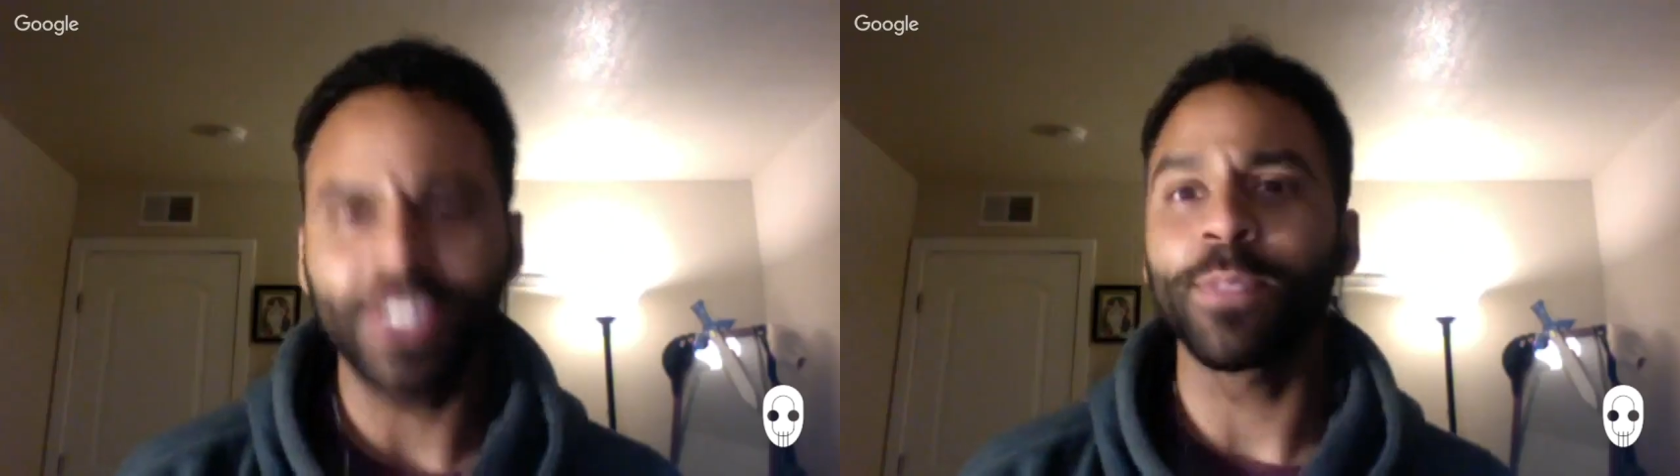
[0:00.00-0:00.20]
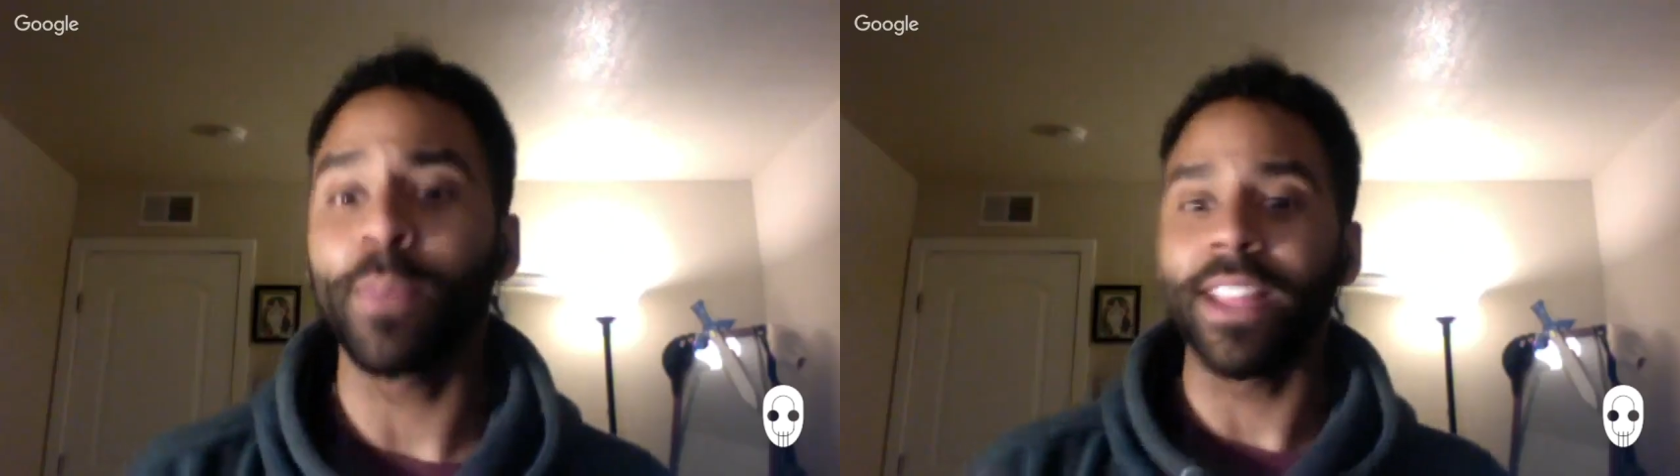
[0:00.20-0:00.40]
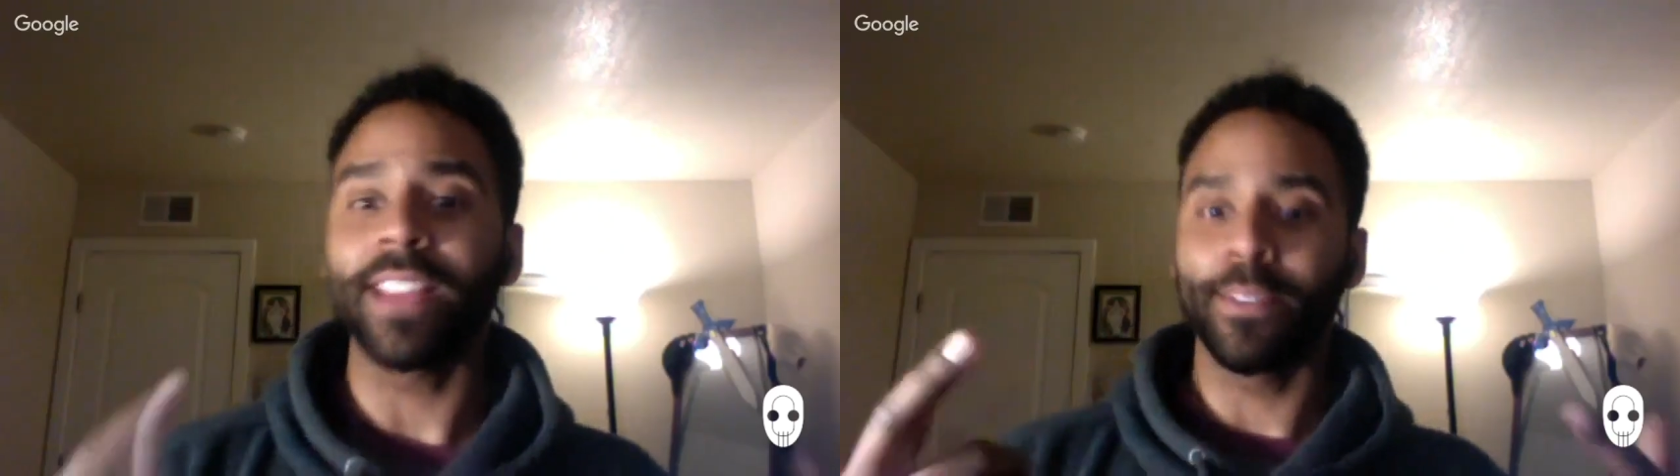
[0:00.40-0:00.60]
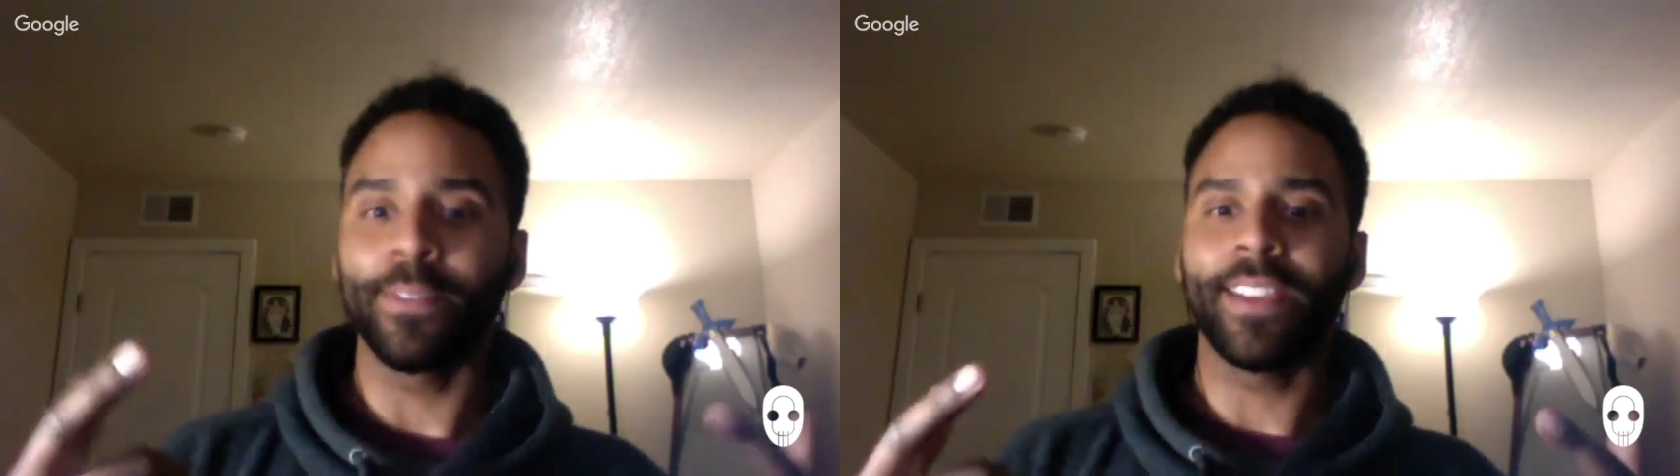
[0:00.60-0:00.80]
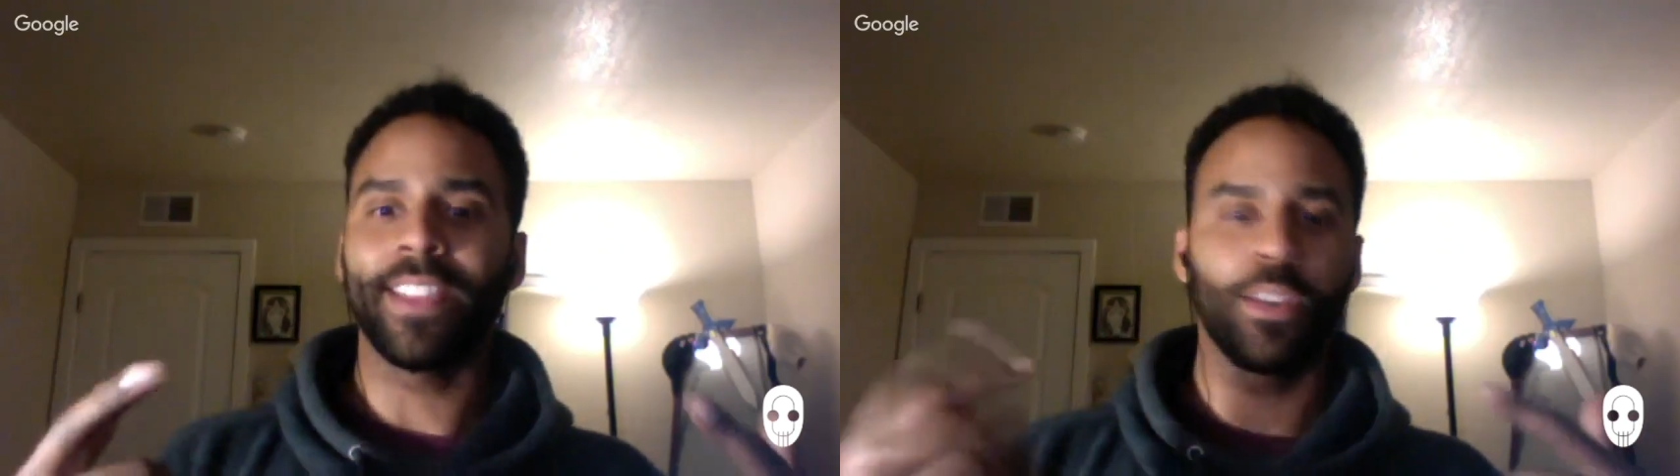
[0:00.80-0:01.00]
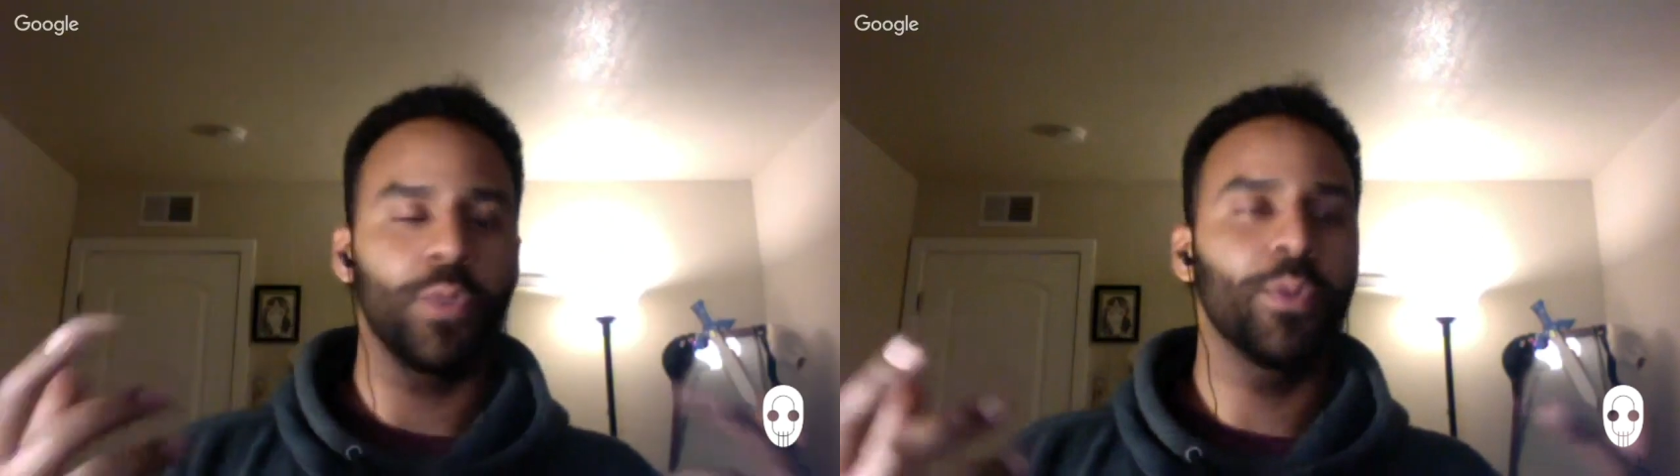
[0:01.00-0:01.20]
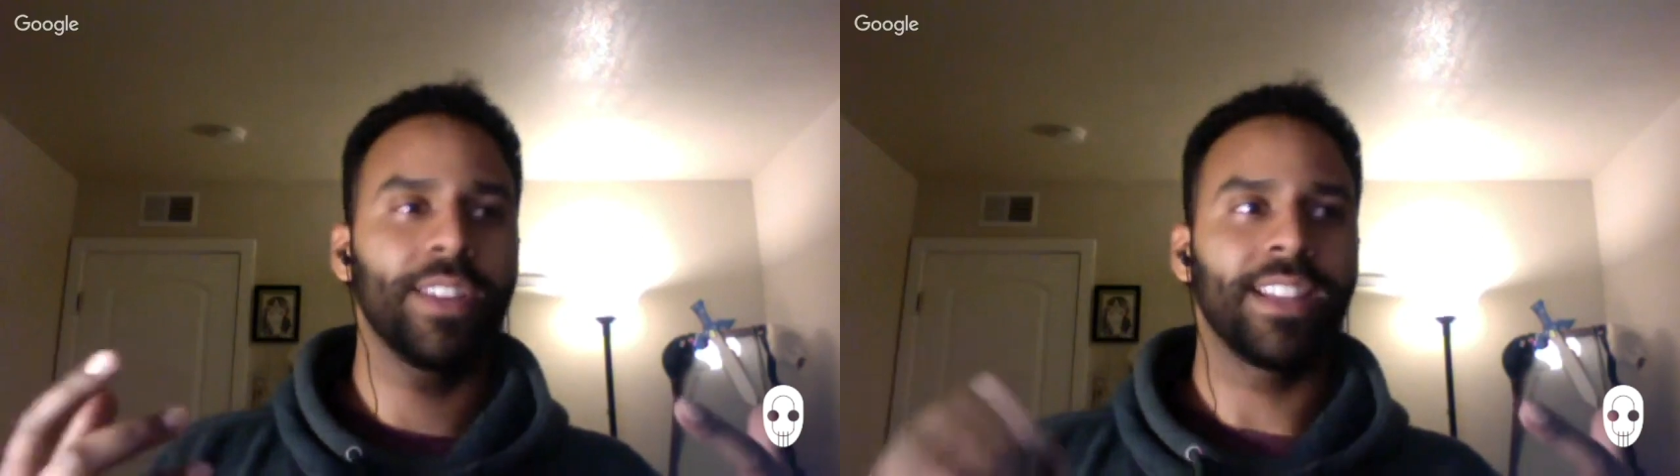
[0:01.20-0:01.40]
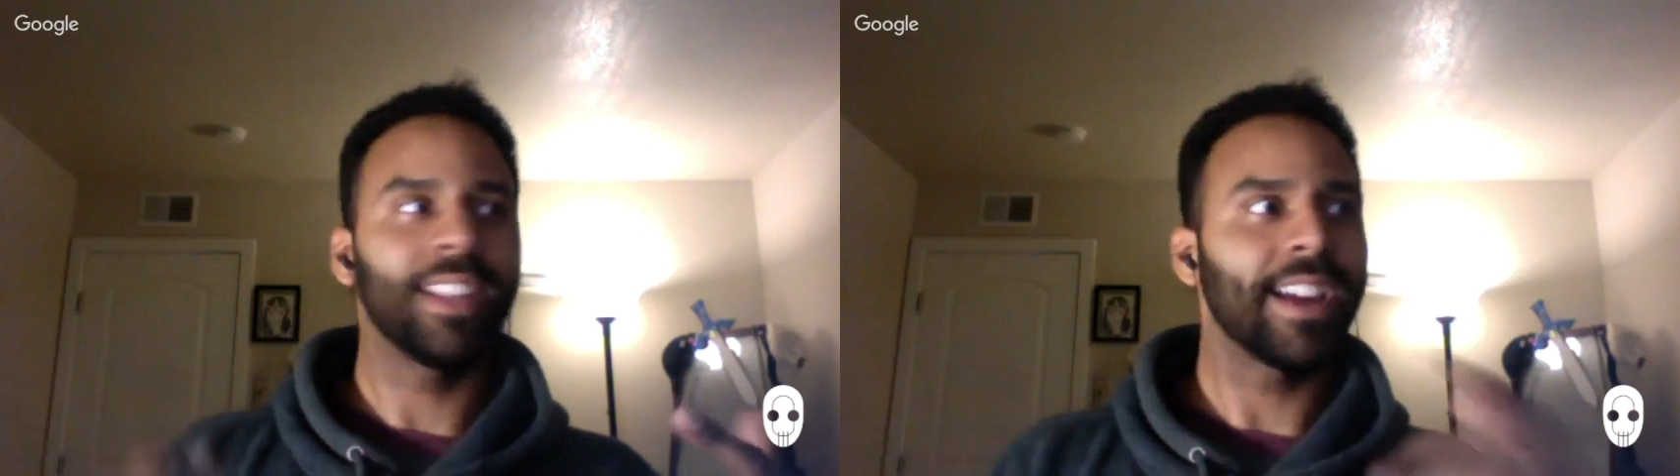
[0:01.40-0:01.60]
just, but like the fact that
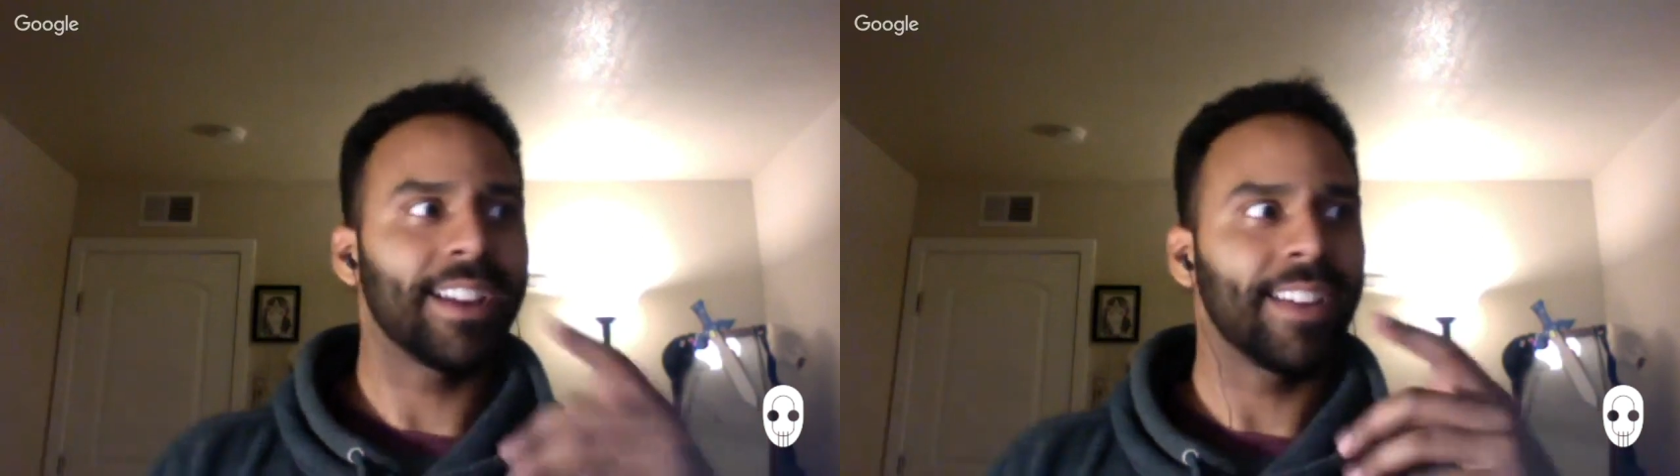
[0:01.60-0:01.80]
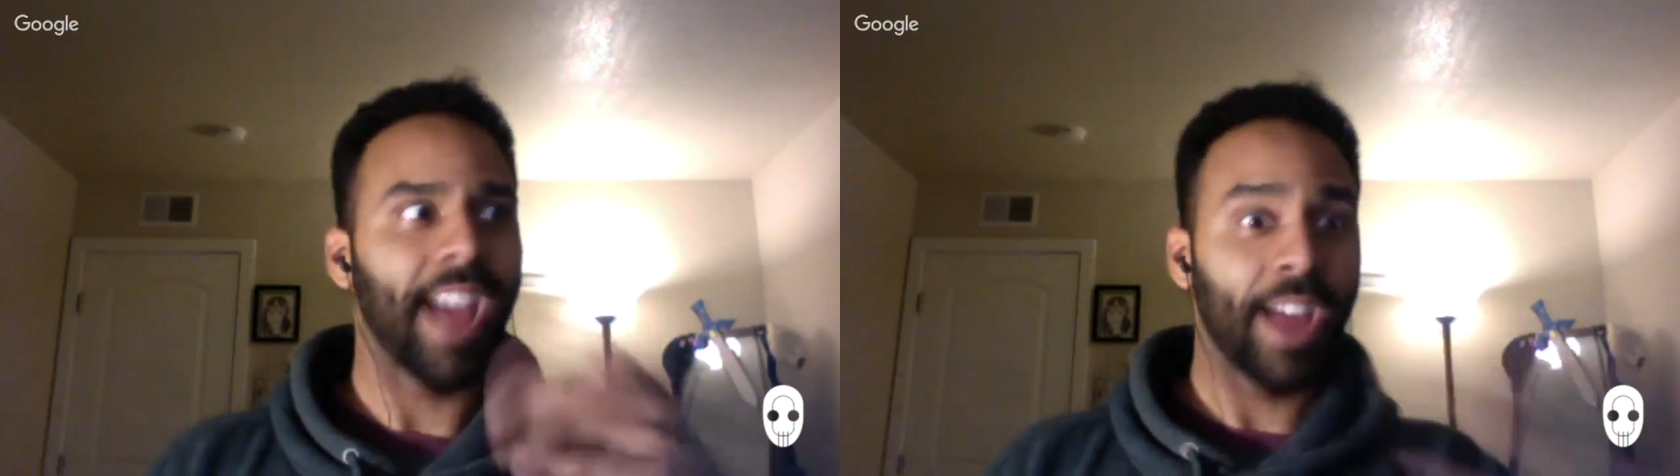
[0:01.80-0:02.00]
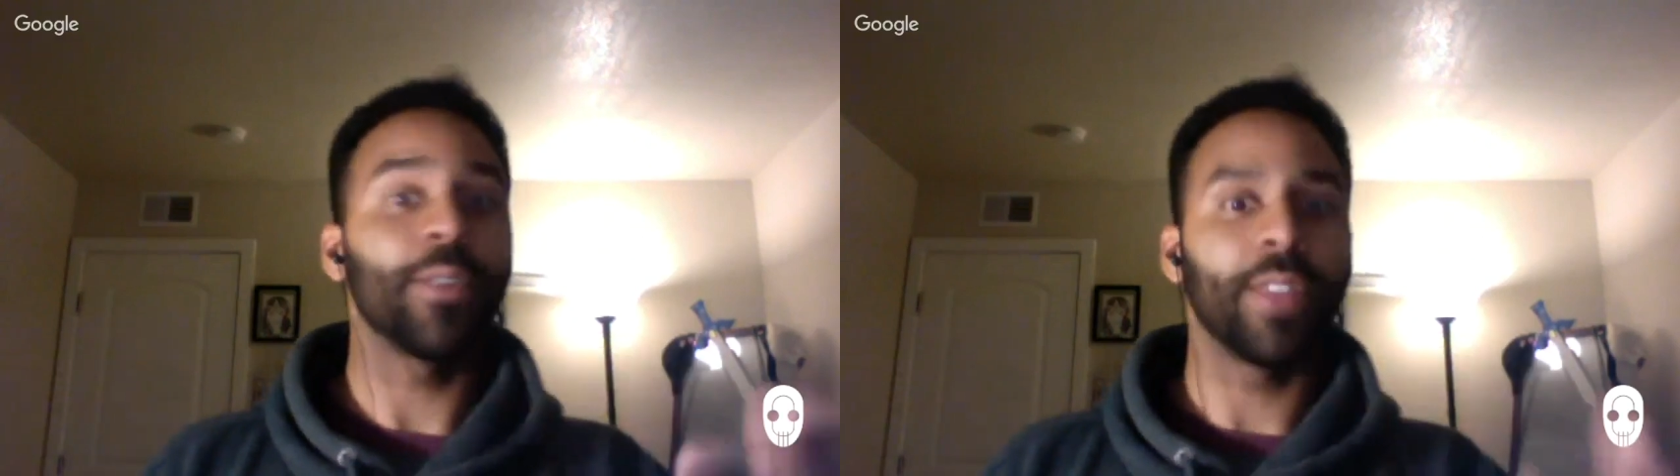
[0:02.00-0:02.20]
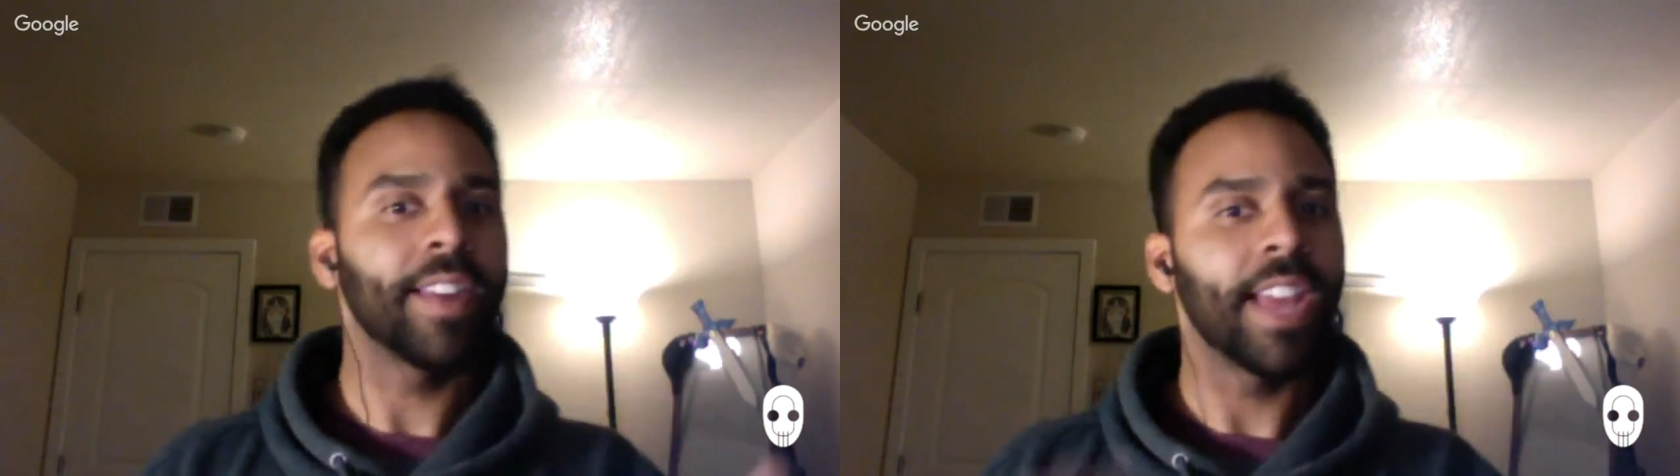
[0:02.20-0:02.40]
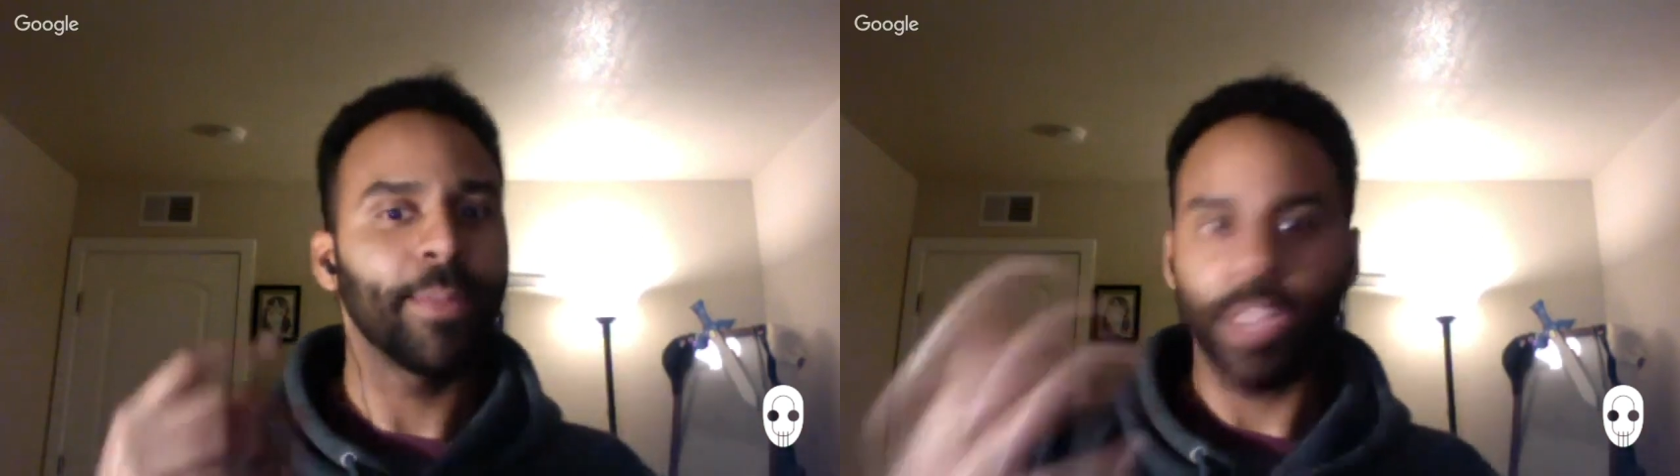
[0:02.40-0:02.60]
Nuligan, like I know that name,